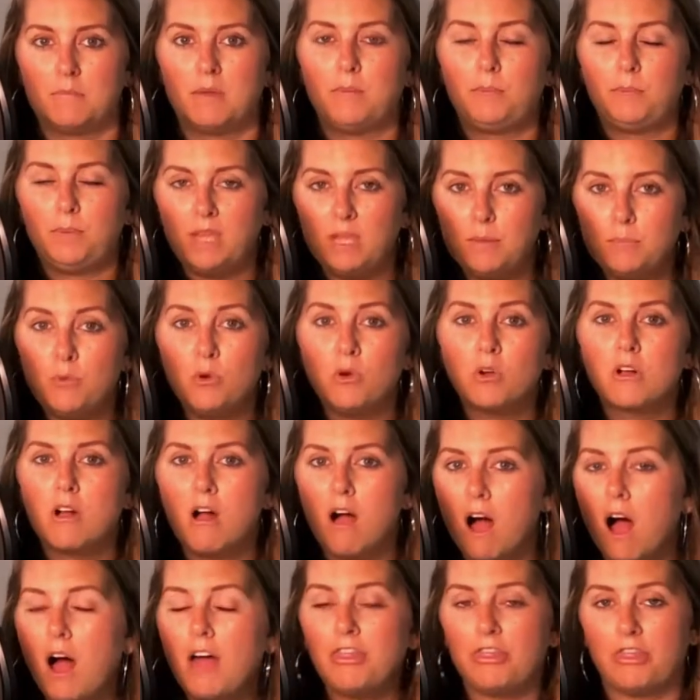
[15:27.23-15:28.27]
but people
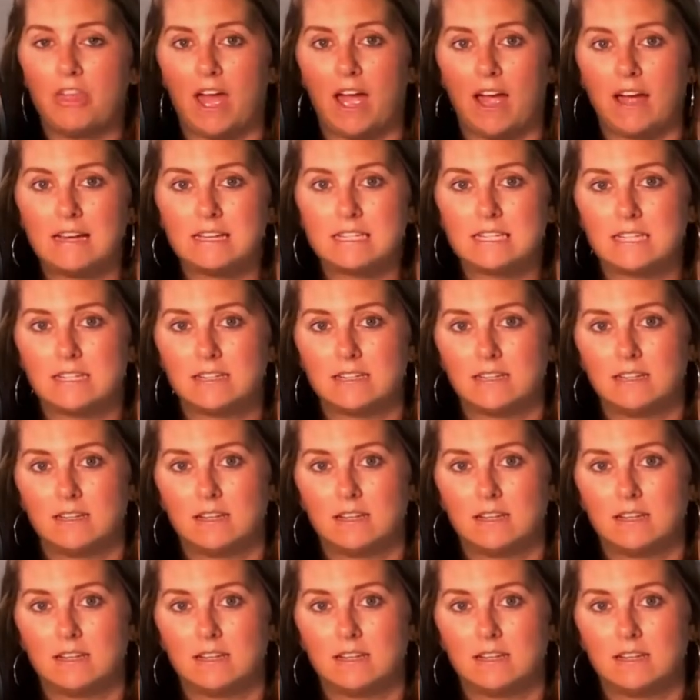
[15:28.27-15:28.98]
caught that.